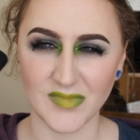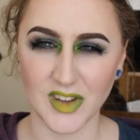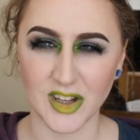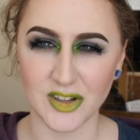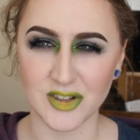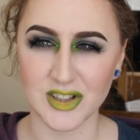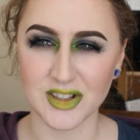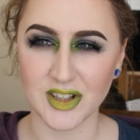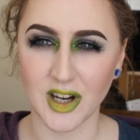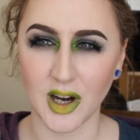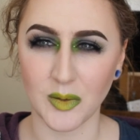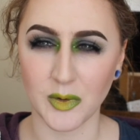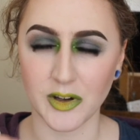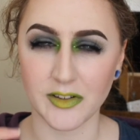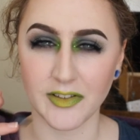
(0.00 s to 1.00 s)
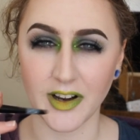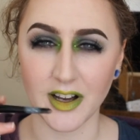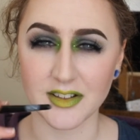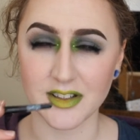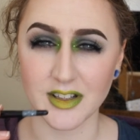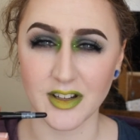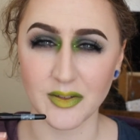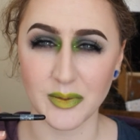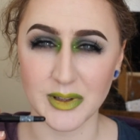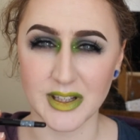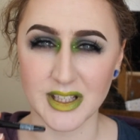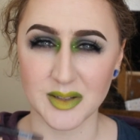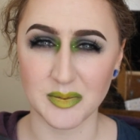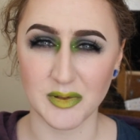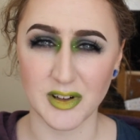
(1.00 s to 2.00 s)
you just can't work fast enough with
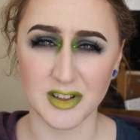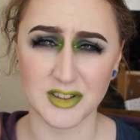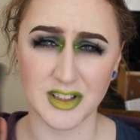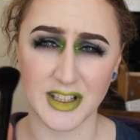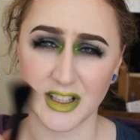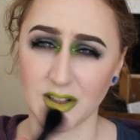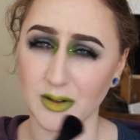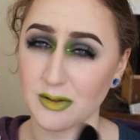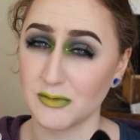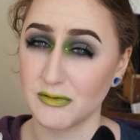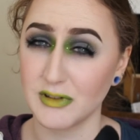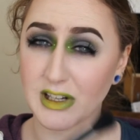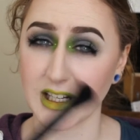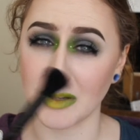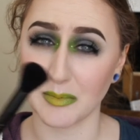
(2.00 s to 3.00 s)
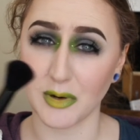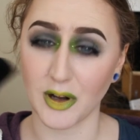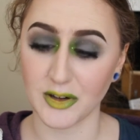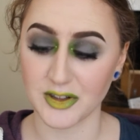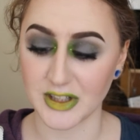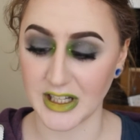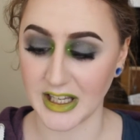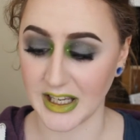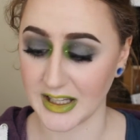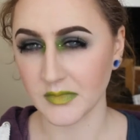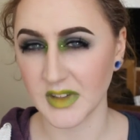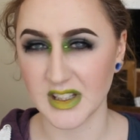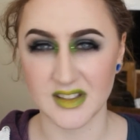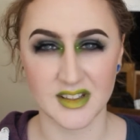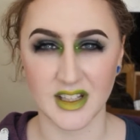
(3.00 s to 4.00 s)
this brush and it goes really blotchy.
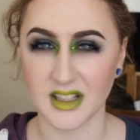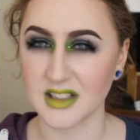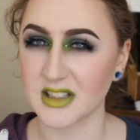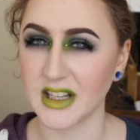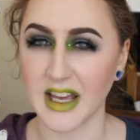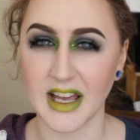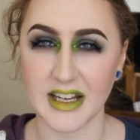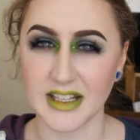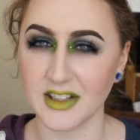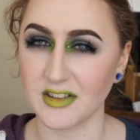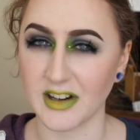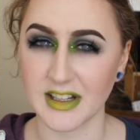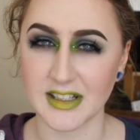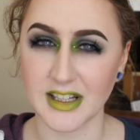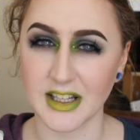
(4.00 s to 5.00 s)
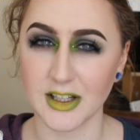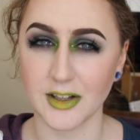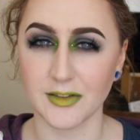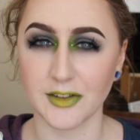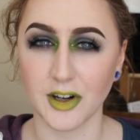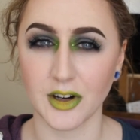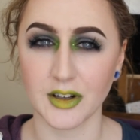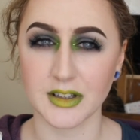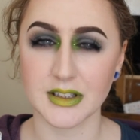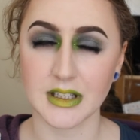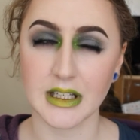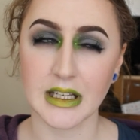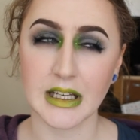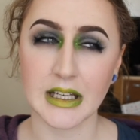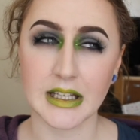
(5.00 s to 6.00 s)
It sticks to any dry skin you've got.
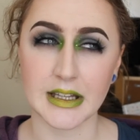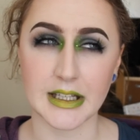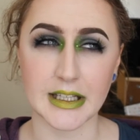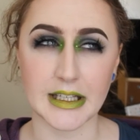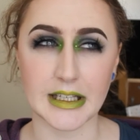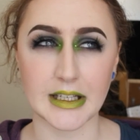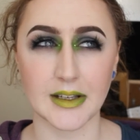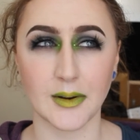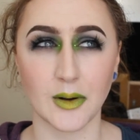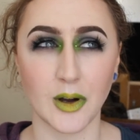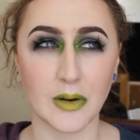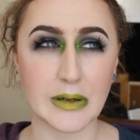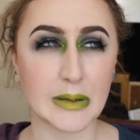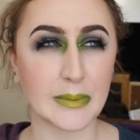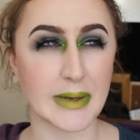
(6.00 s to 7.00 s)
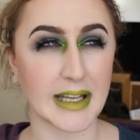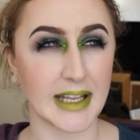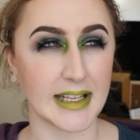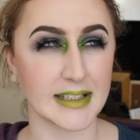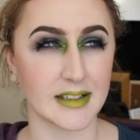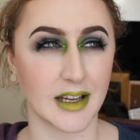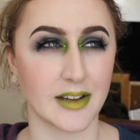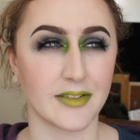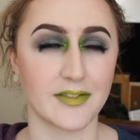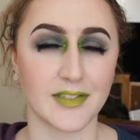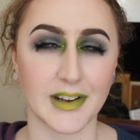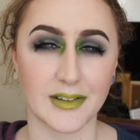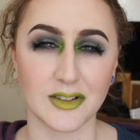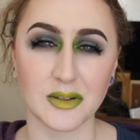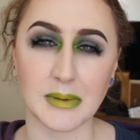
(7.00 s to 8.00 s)
The only ways I've
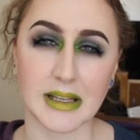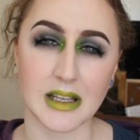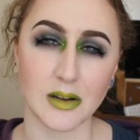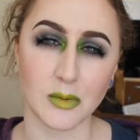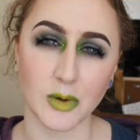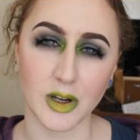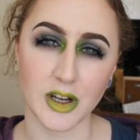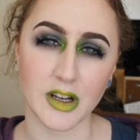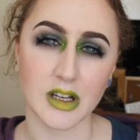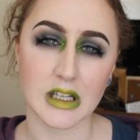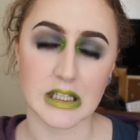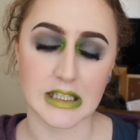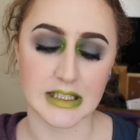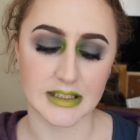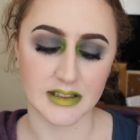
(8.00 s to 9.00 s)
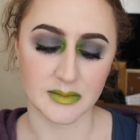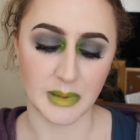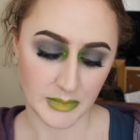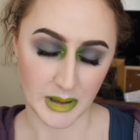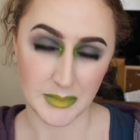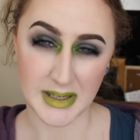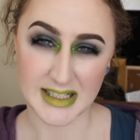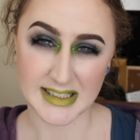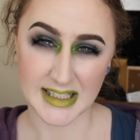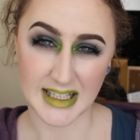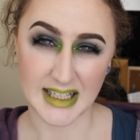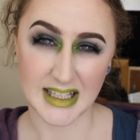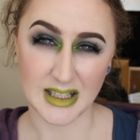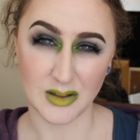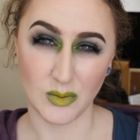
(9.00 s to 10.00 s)
found to make it work is by mixing
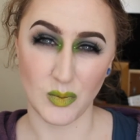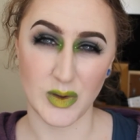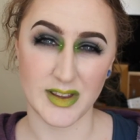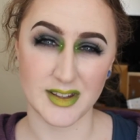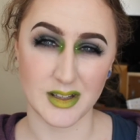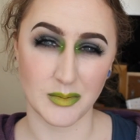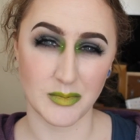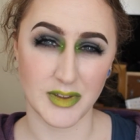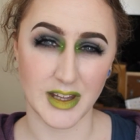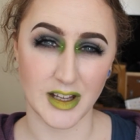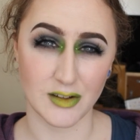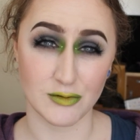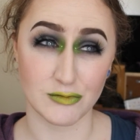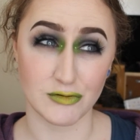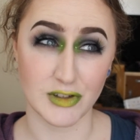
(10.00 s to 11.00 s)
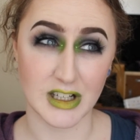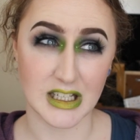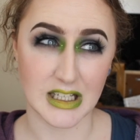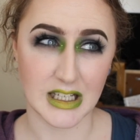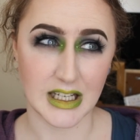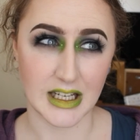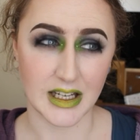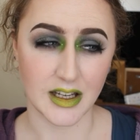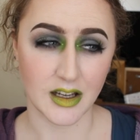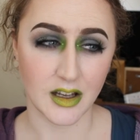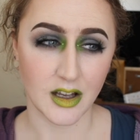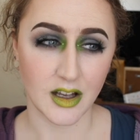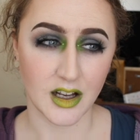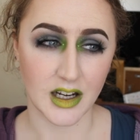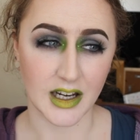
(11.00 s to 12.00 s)
it in with something really
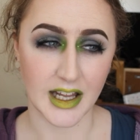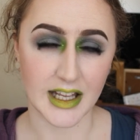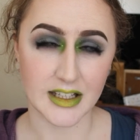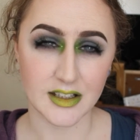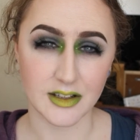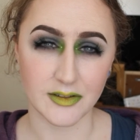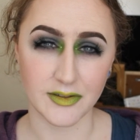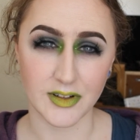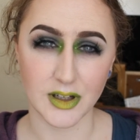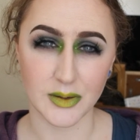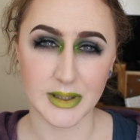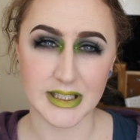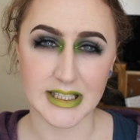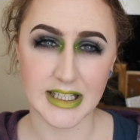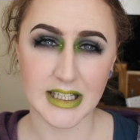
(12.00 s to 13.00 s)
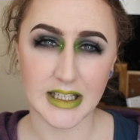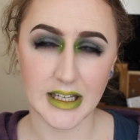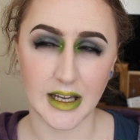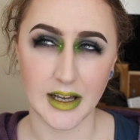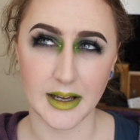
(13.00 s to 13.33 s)
light and fluidy,